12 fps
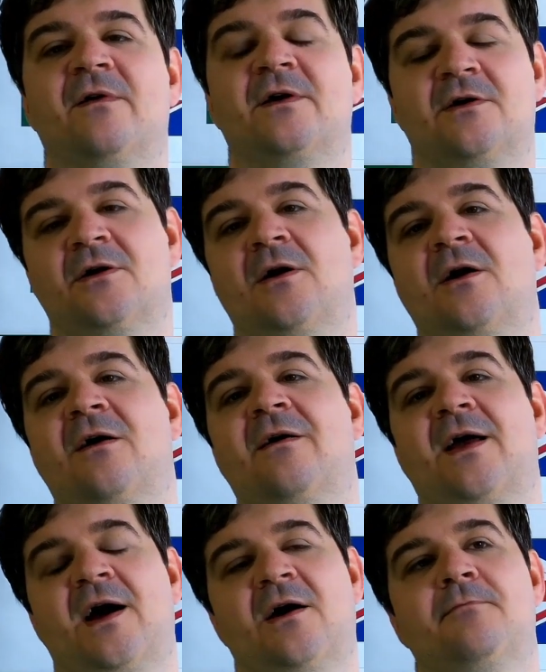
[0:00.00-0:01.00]
a
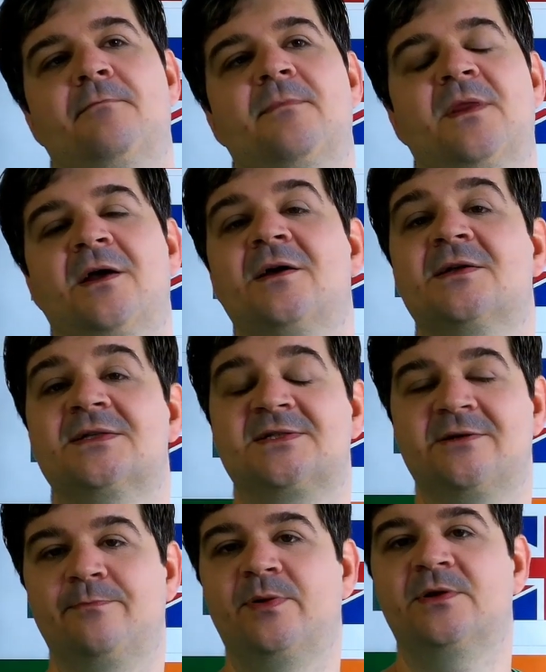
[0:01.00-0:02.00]

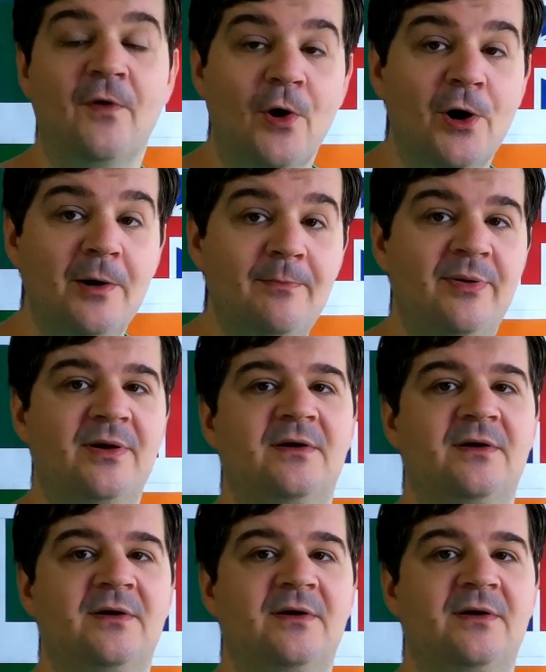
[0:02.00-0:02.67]
simple verb